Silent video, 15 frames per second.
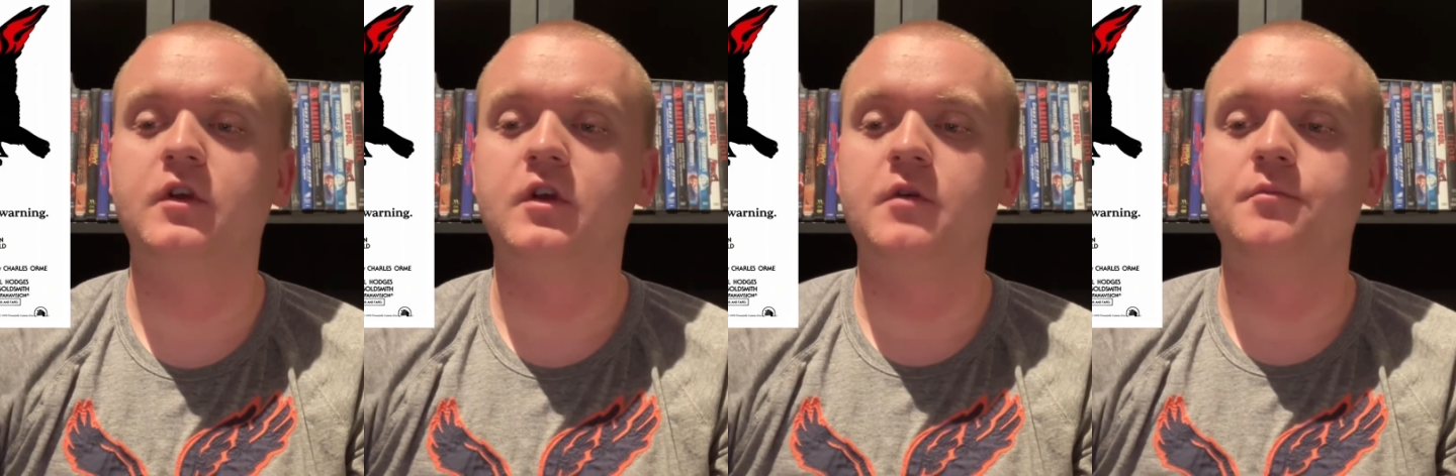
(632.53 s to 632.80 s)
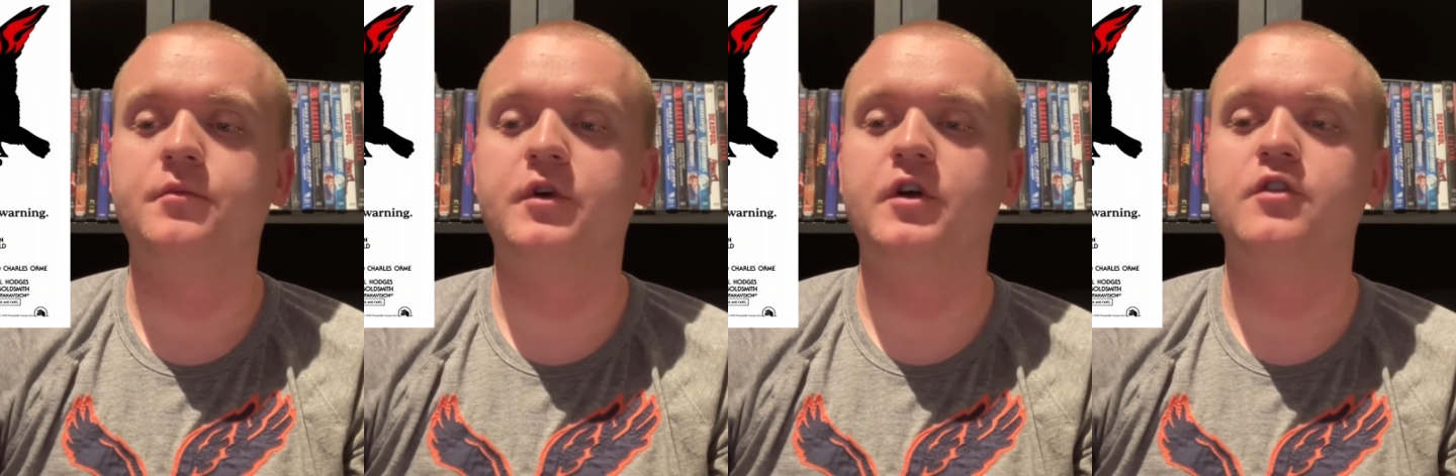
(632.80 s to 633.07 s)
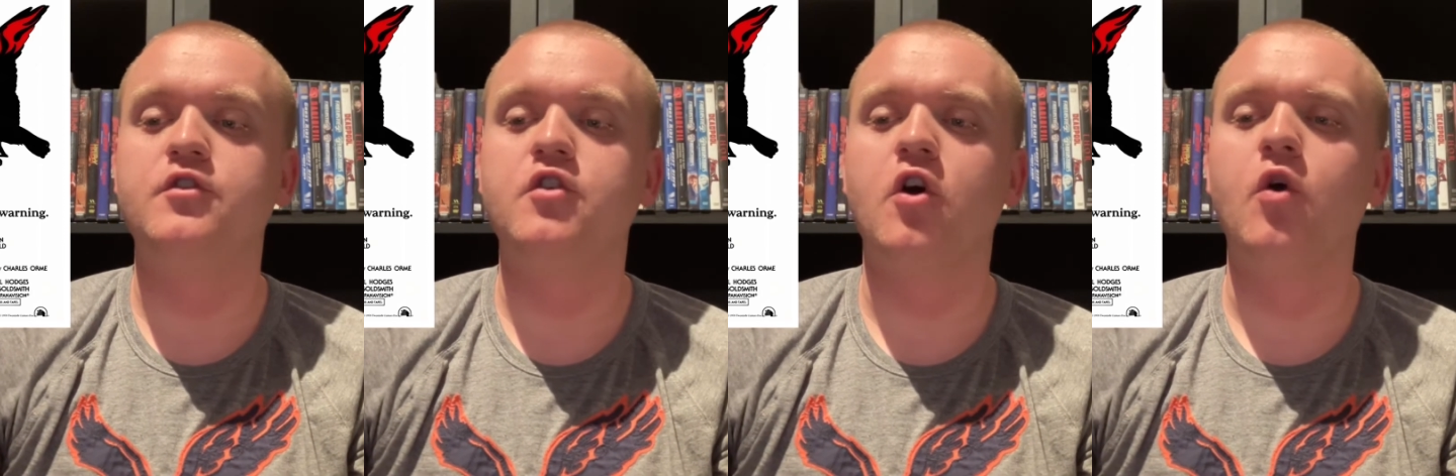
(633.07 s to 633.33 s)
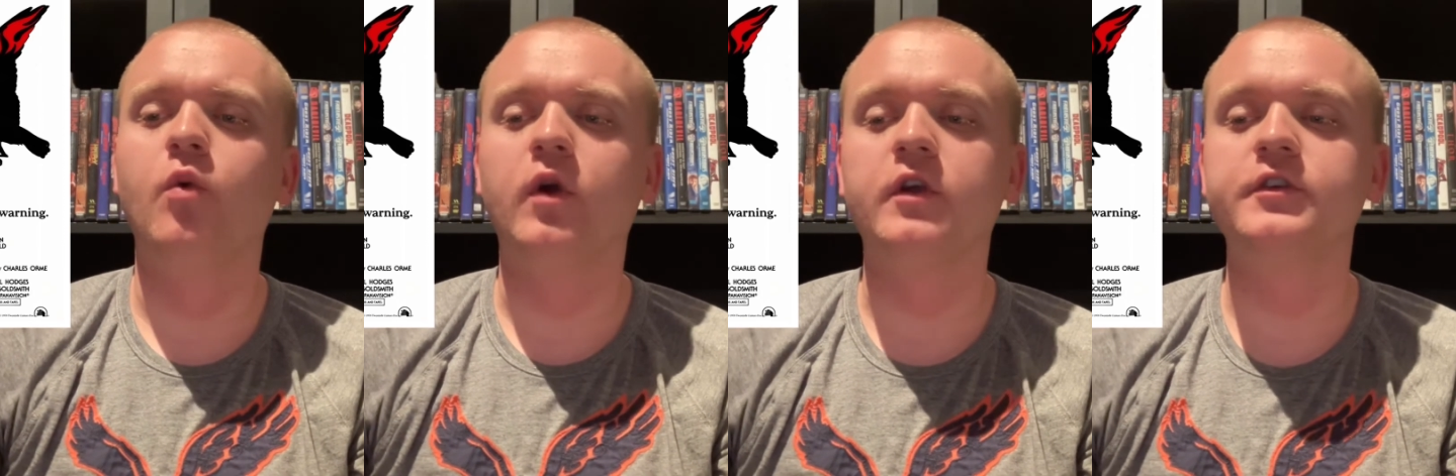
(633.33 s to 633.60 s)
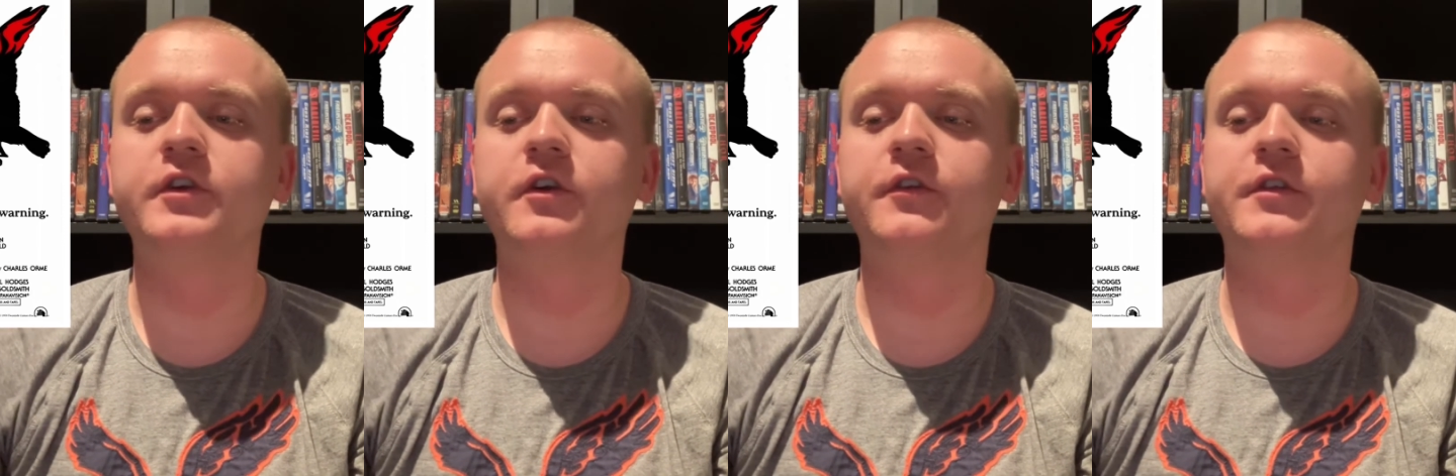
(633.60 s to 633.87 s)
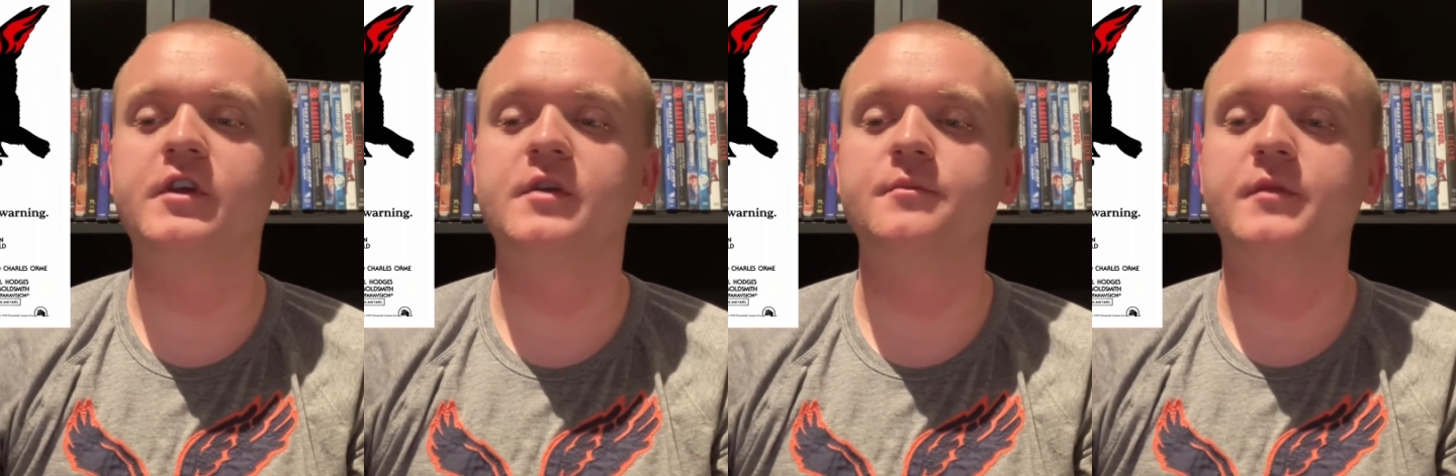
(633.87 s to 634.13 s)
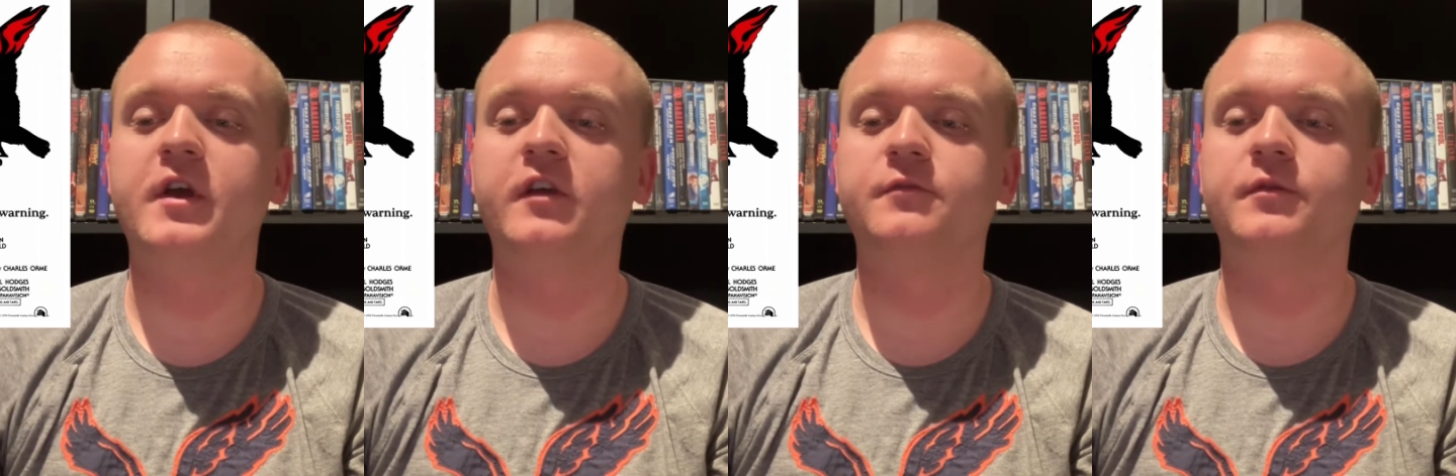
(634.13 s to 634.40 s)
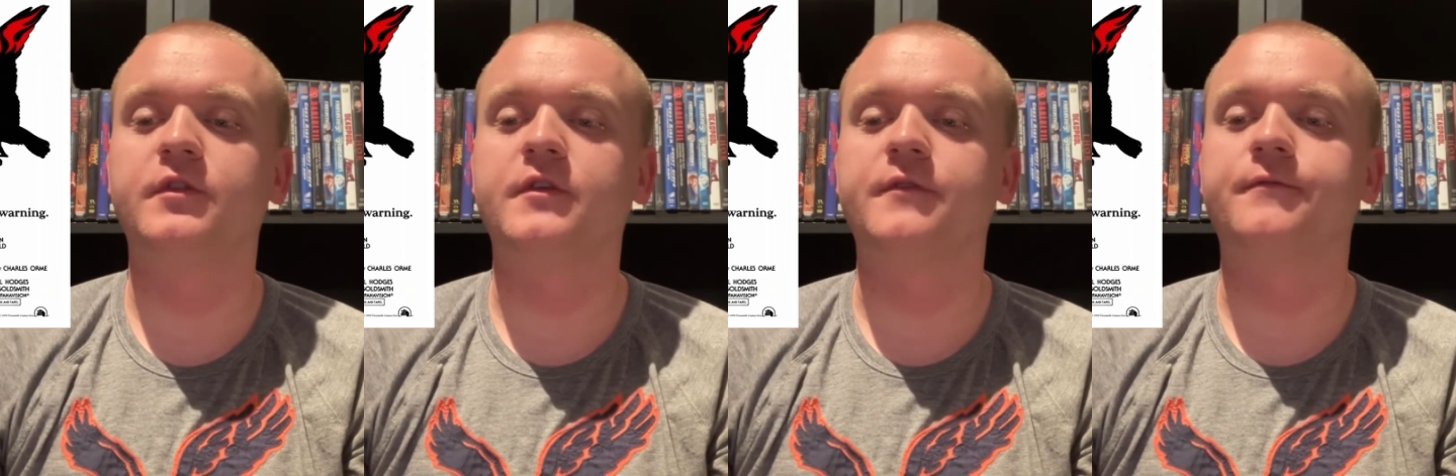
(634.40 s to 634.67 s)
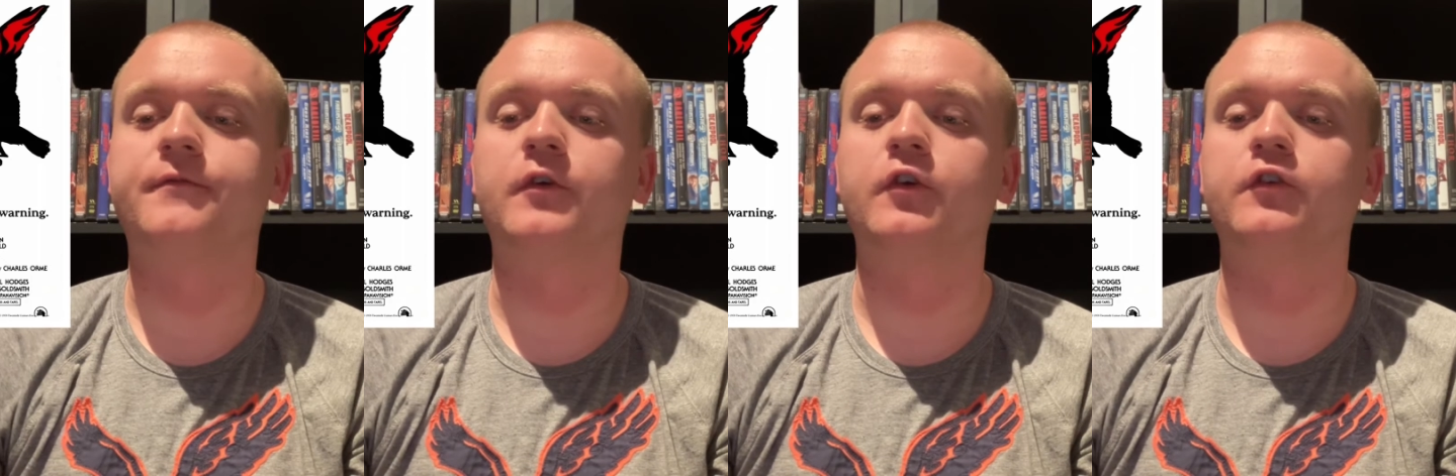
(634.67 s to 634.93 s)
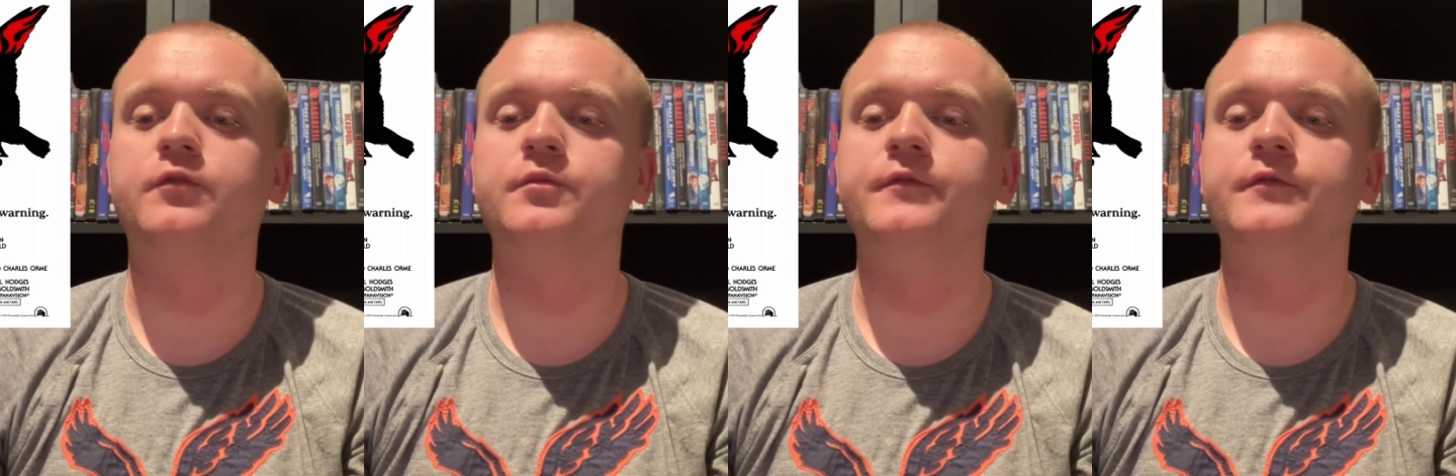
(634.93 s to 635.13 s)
but nowhere near the amazement the first